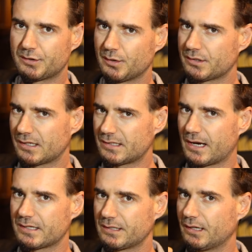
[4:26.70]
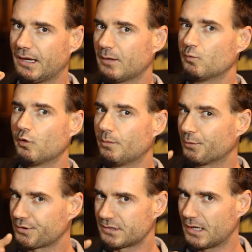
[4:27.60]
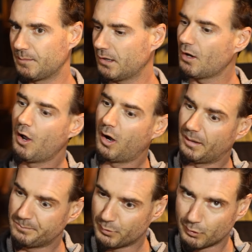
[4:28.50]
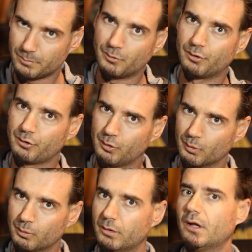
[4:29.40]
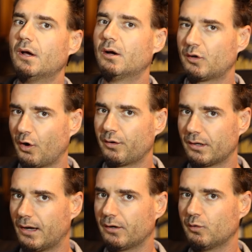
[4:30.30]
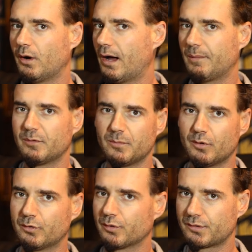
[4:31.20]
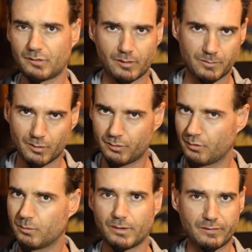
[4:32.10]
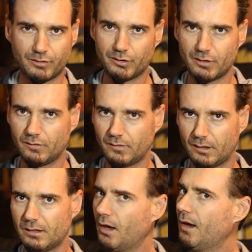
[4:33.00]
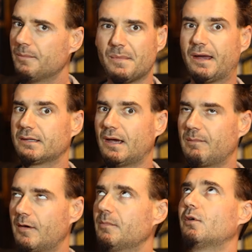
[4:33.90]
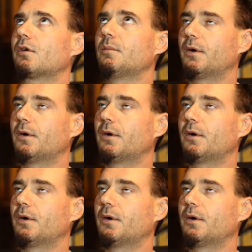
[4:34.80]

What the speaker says: soon as I start to see it getting warm or steaming, I pour more cool coconut or almond milk or soy milk or whatever you're using, macadamia milk, oh